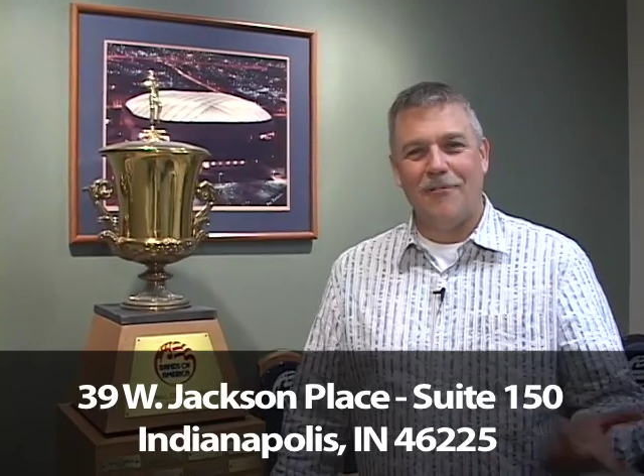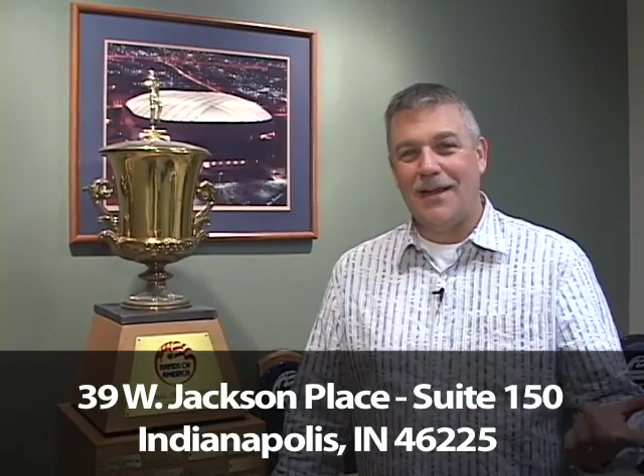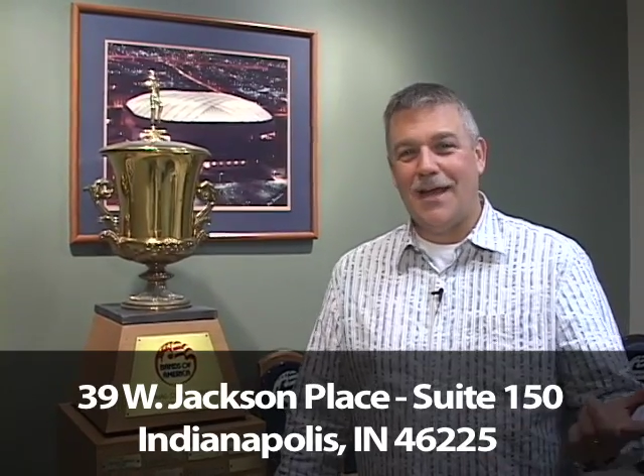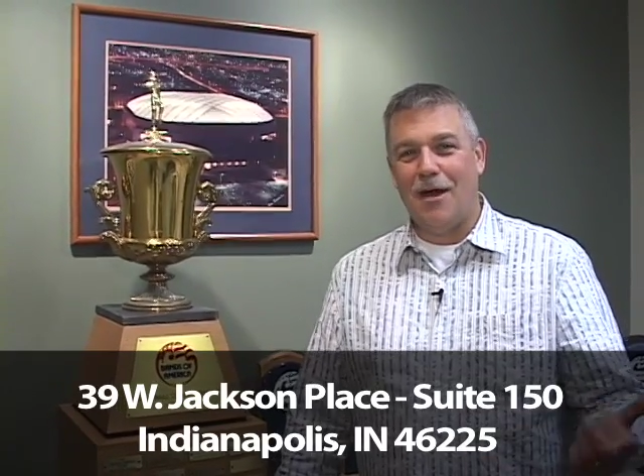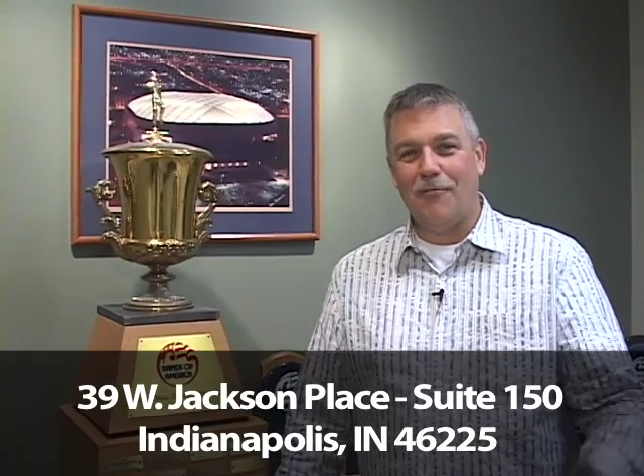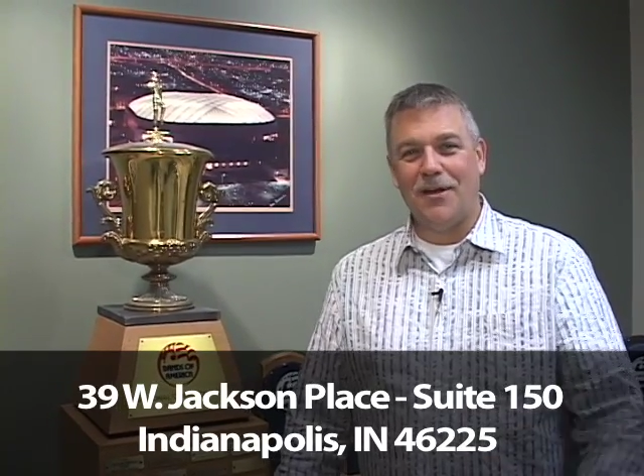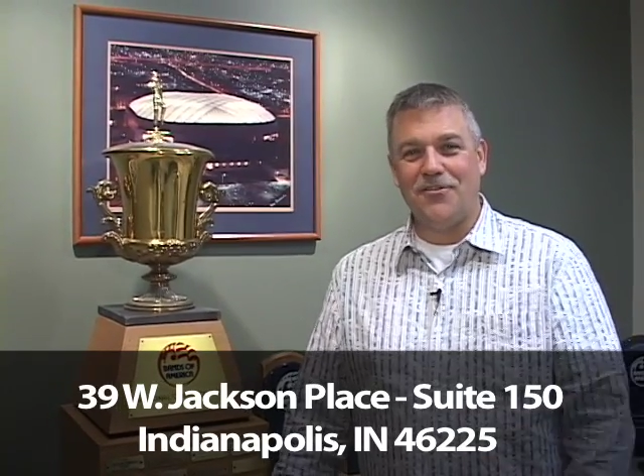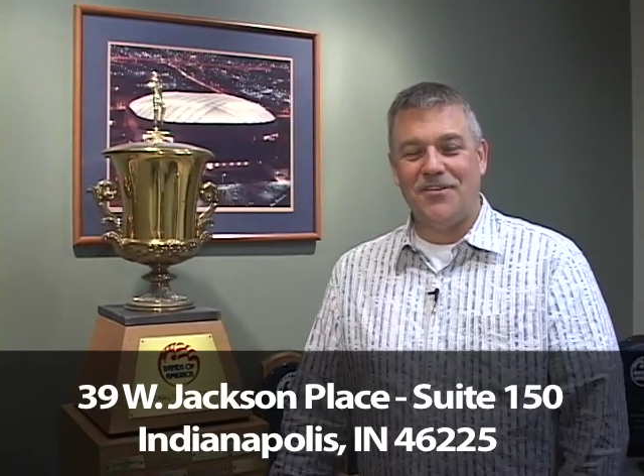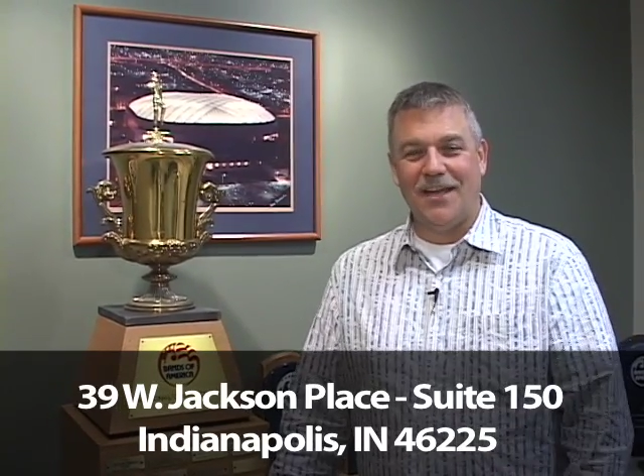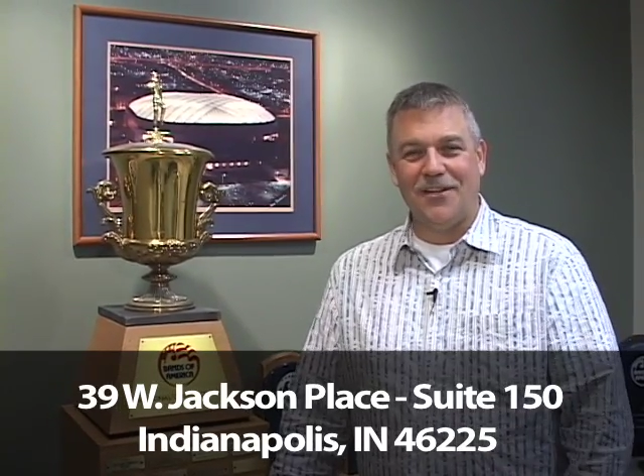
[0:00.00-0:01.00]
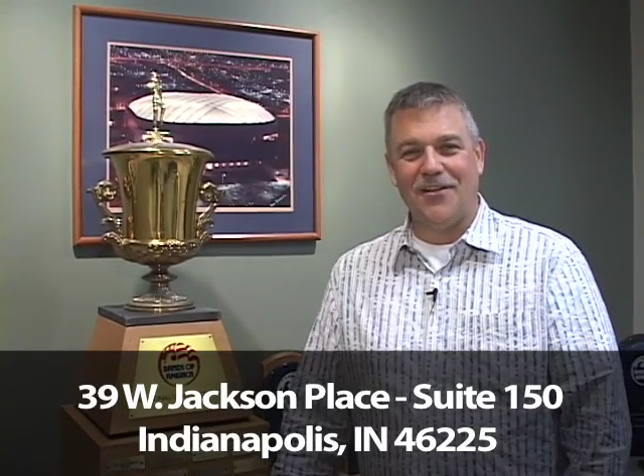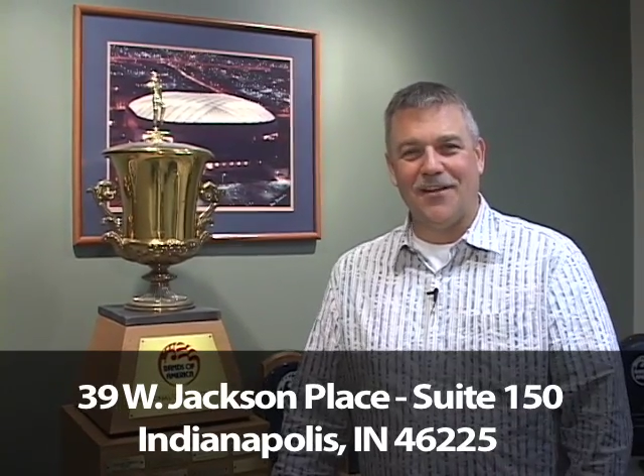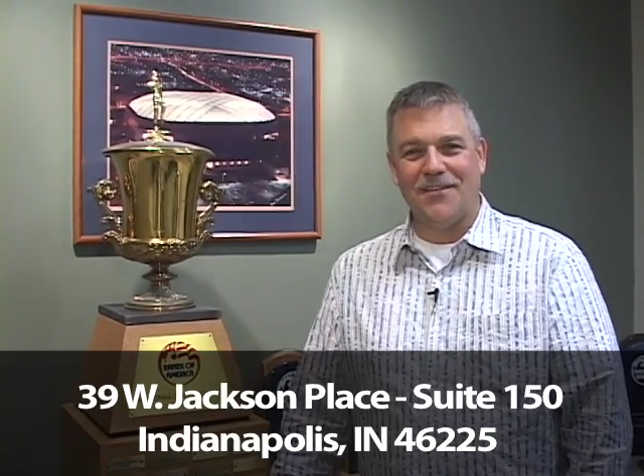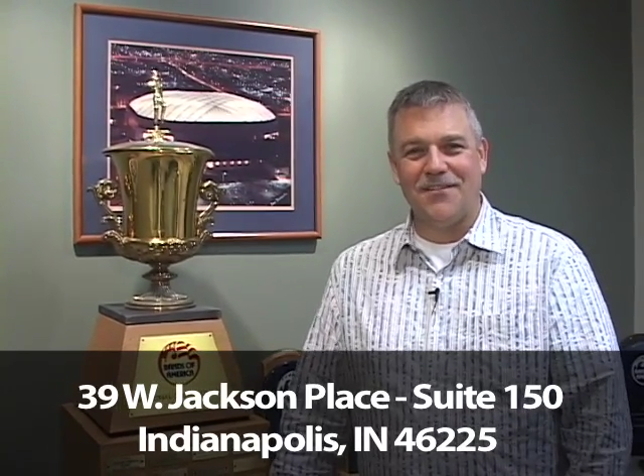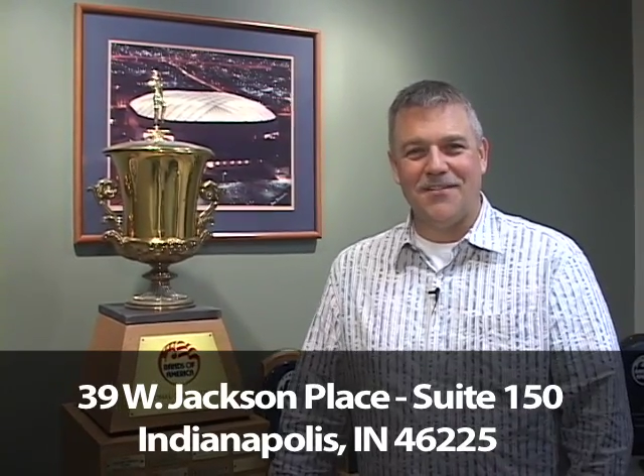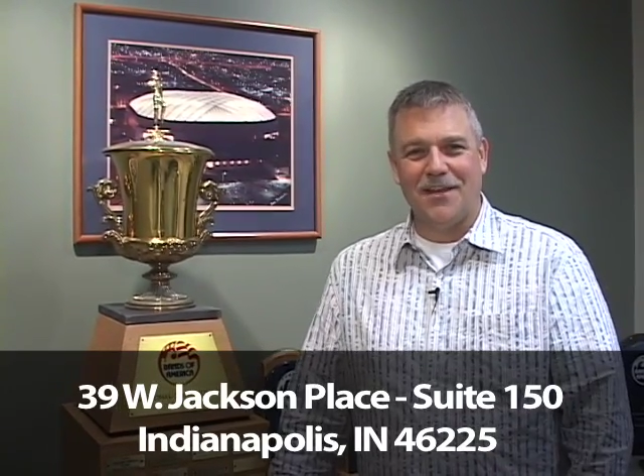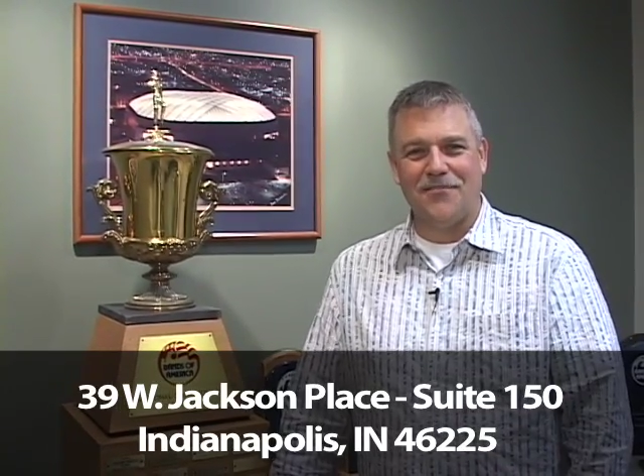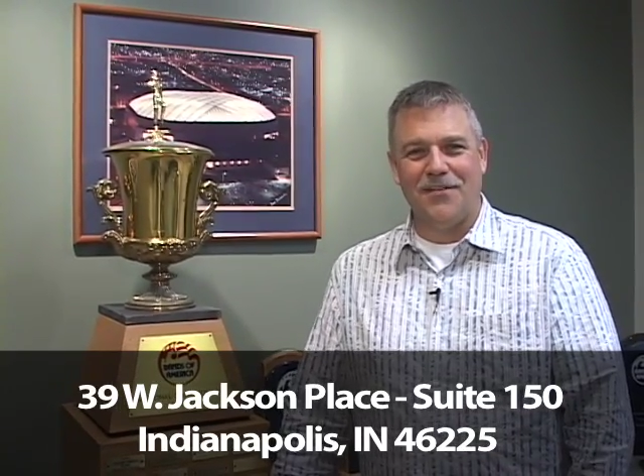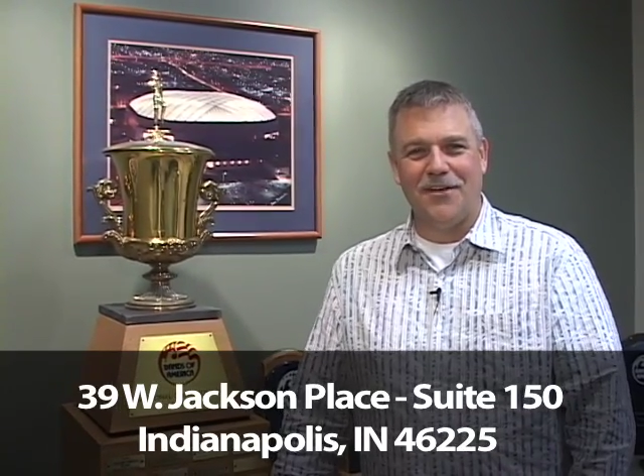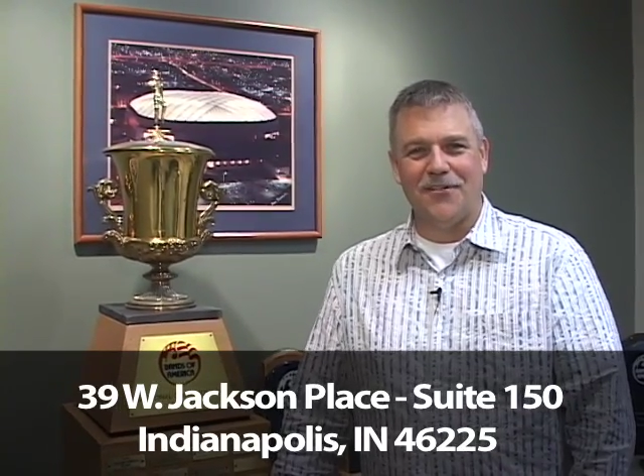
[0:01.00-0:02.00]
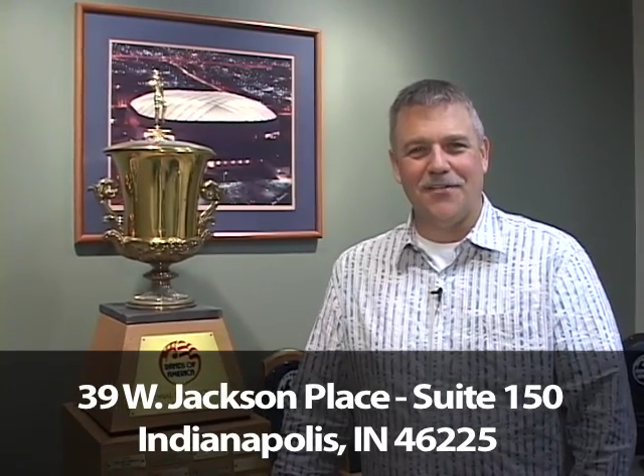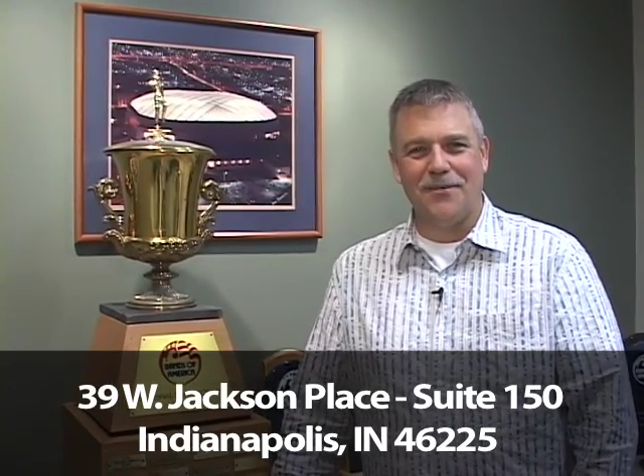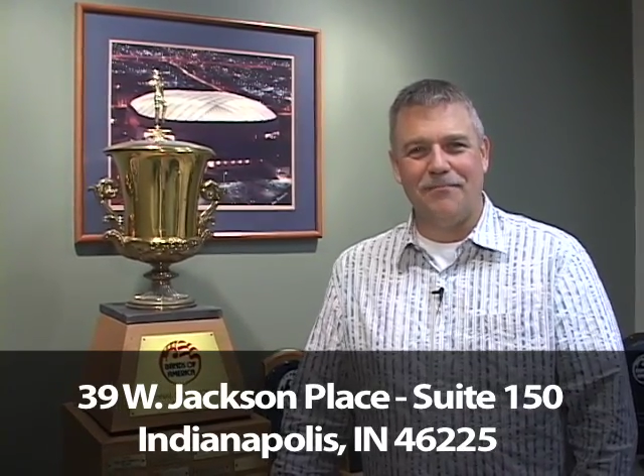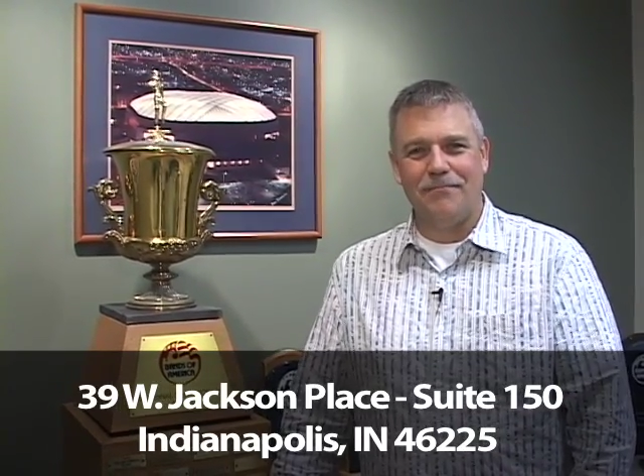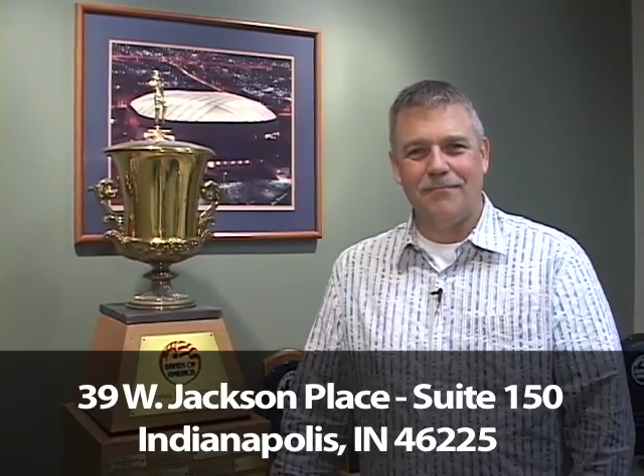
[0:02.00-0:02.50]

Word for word: Right now, why don't you take a look at this next video clip?